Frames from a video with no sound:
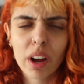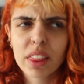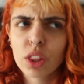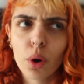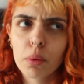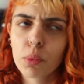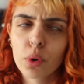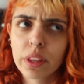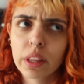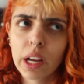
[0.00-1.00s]
I know
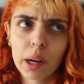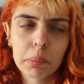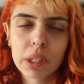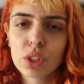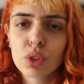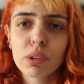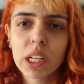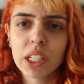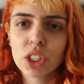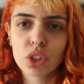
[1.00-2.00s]
more than that, but it's
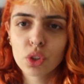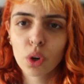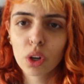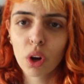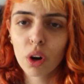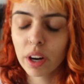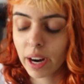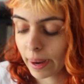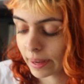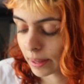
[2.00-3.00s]
really just not a lot.
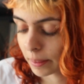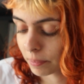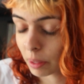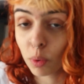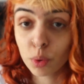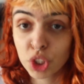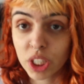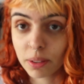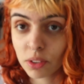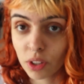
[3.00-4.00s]
And they were all
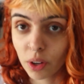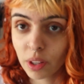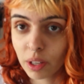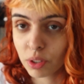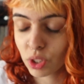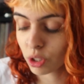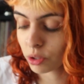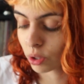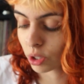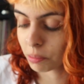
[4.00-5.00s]
shit. So there are two
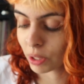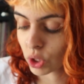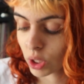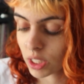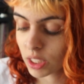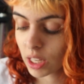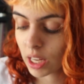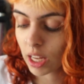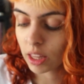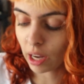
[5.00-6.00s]
documentaries,
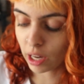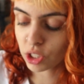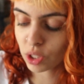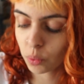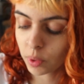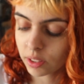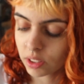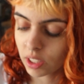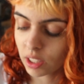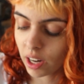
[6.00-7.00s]
The Hatchet
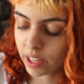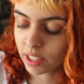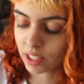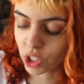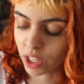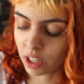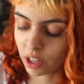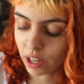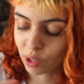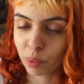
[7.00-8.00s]
Wielding
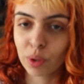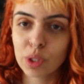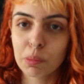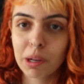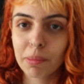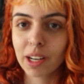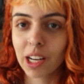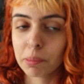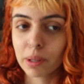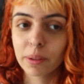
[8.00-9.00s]
Hitchhiker and Won't You Be My
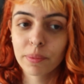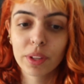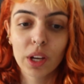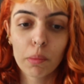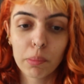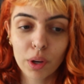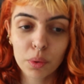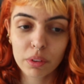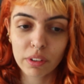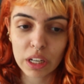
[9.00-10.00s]
Neighbor.
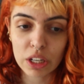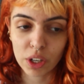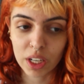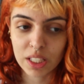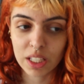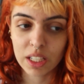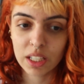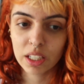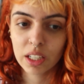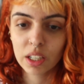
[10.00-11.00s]
Both were very crazy,
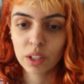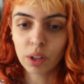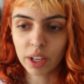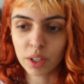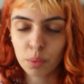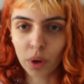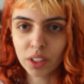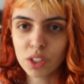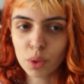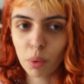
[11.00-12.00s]
like,
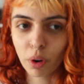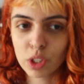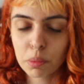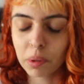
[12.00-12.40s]
ones to watch.